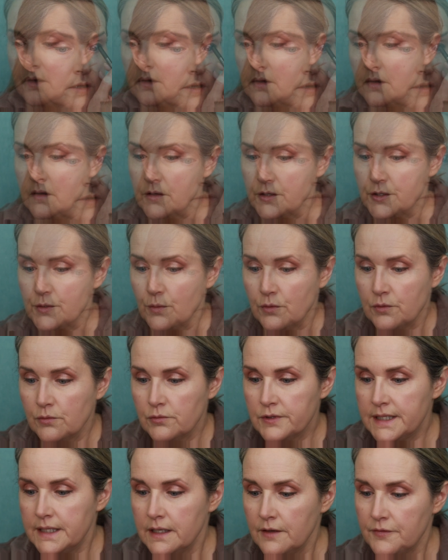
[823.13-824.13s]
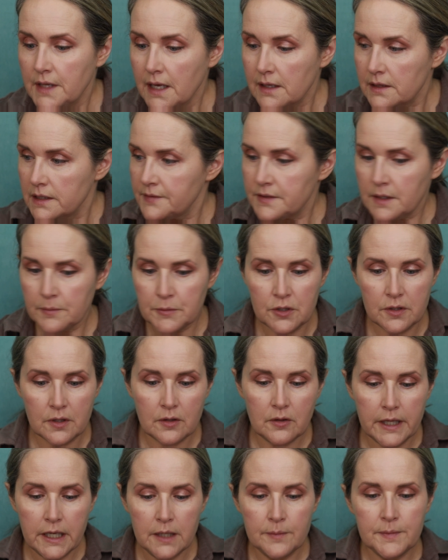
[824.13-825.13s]
So we'll see if that lives up to the
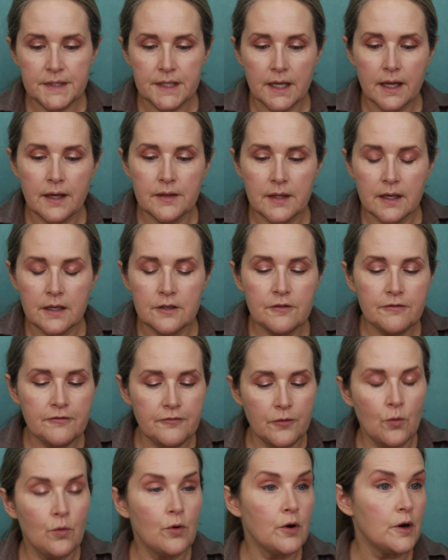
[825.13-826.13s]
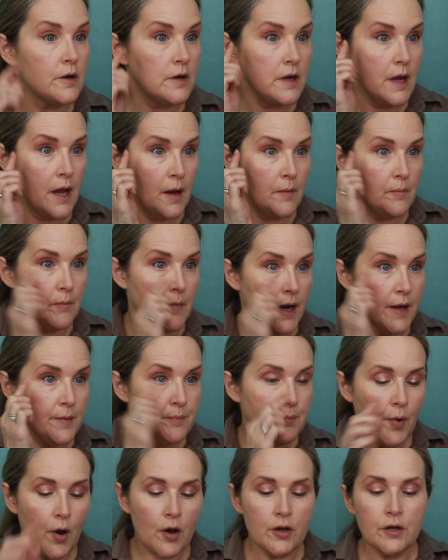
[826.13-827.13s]
claims. And then for my
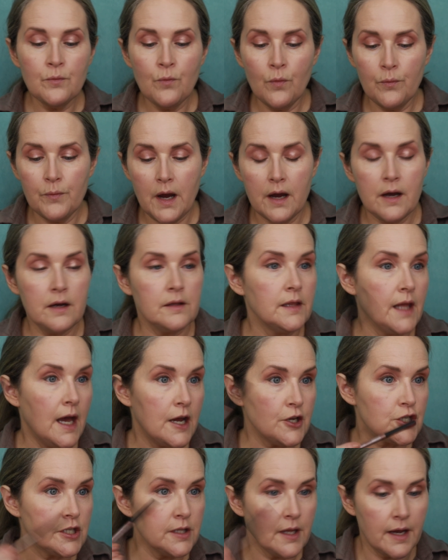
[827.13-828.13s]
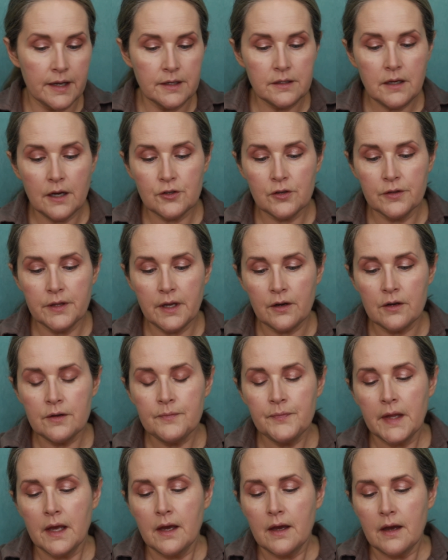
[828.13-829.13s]
bottom lash line under there,
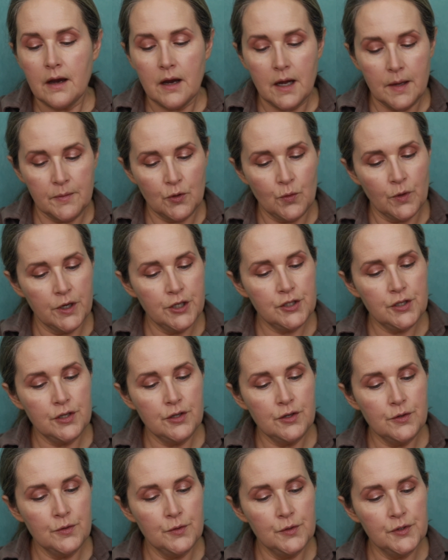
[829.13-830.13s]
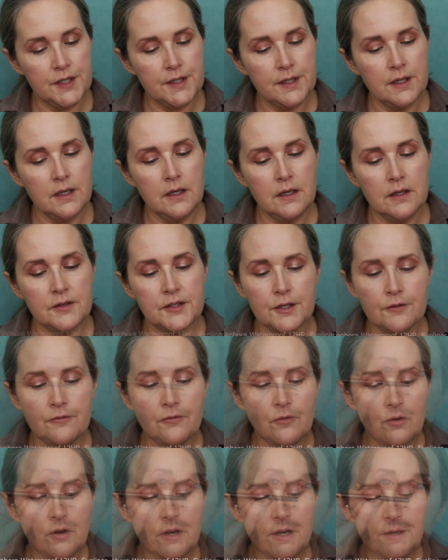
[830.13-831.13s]
I'm going to use the
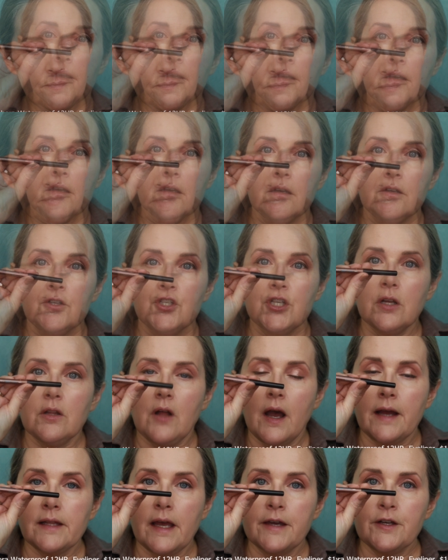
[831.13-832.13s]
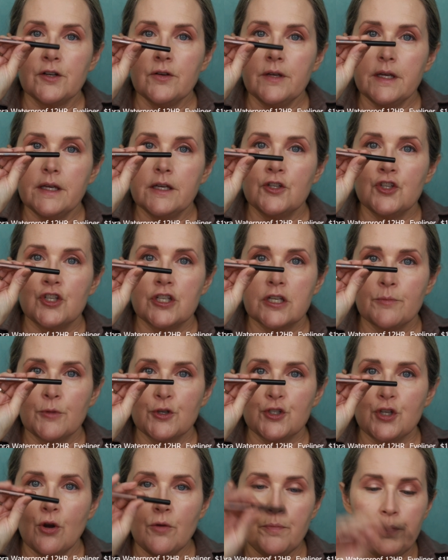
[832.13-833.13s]
Sephora gel eyeliner in Shimmer
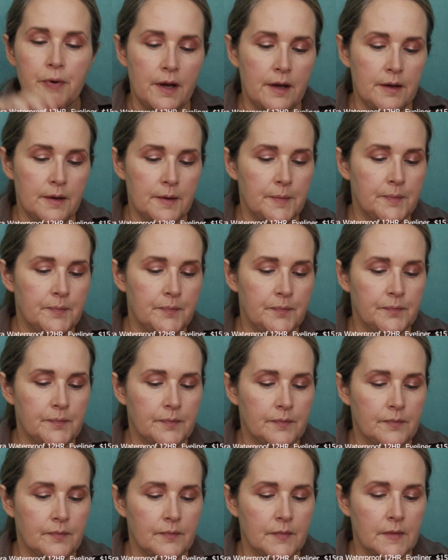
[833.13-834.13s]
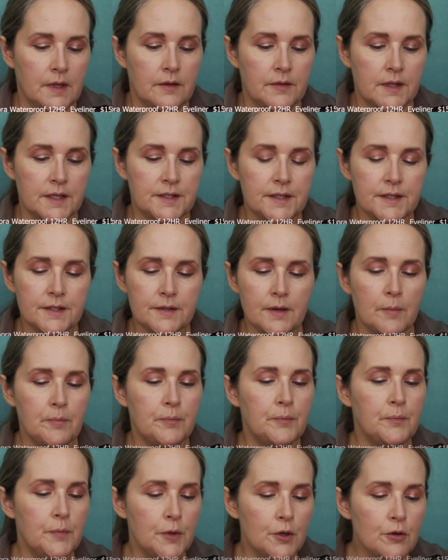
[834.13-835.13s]
Taupe. This is a
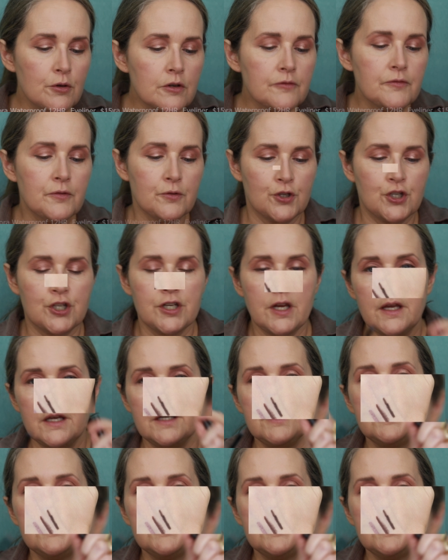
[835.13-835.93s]
beautiful shade.